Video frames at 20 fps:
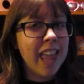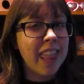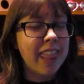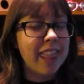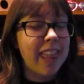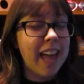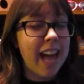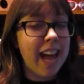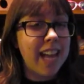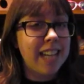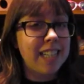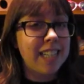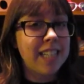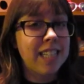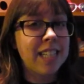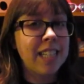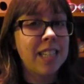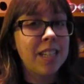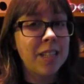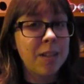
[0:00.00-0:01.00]

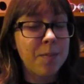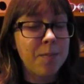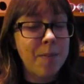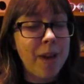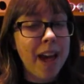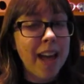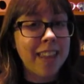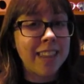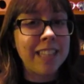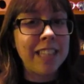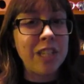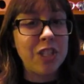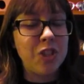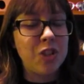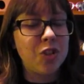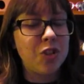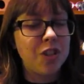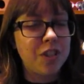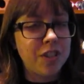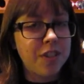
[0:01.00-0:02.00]
that math
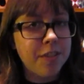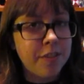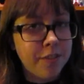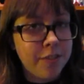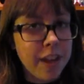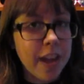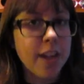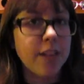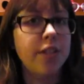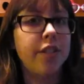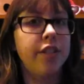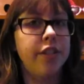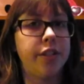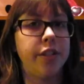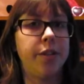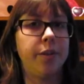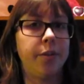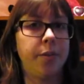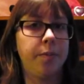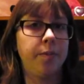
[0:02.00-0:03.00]
teachers fail to
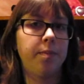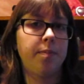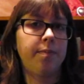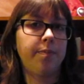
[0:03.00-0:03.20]
do.